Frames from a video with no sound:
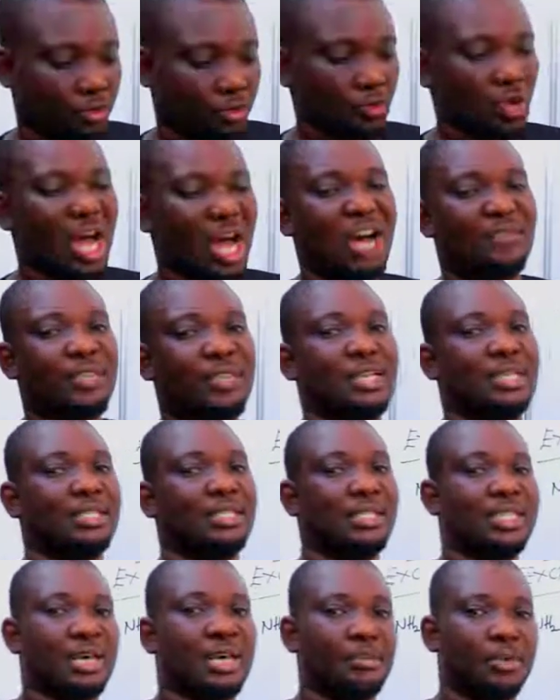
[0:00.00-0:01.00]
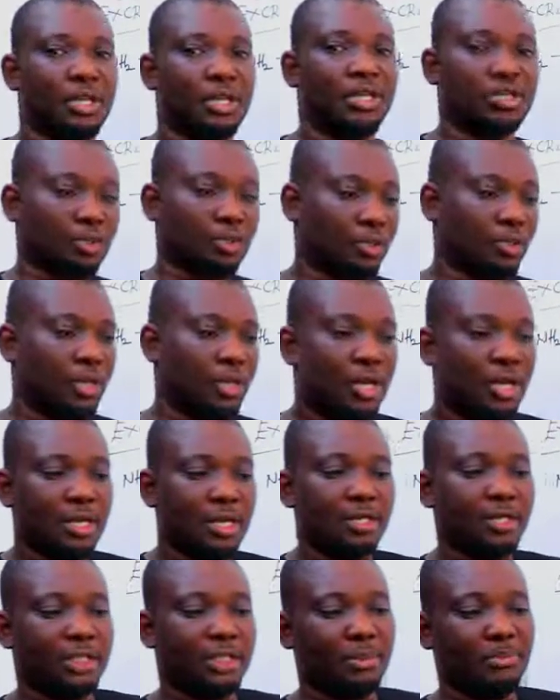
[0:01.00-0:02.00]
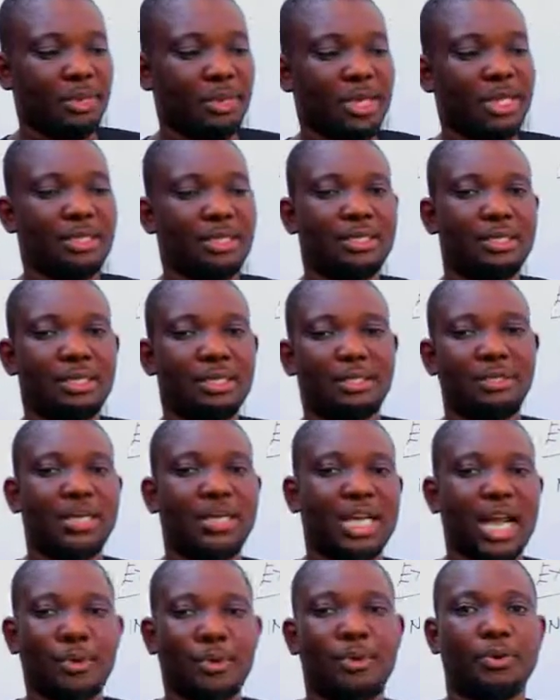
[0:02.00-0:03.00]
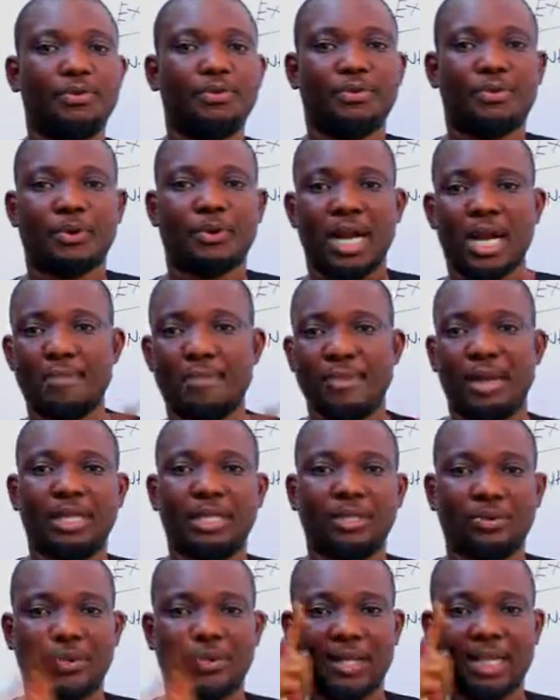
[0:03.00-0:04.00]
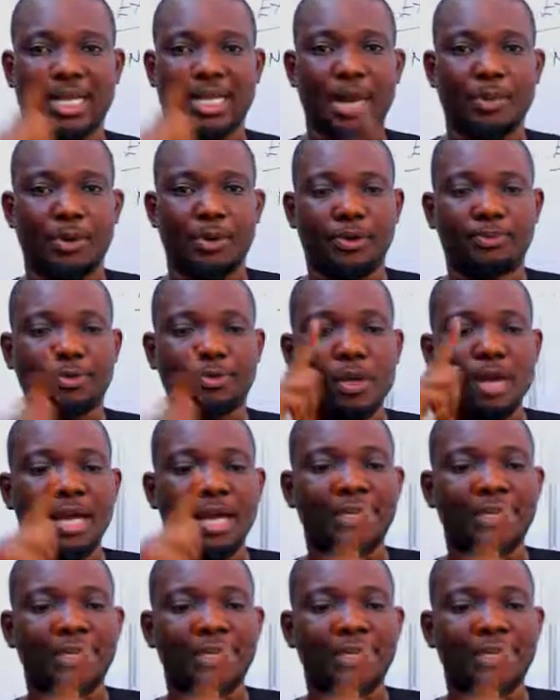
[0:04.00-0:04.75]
So after the deamination, the remaining carbon fragment, which is carbon,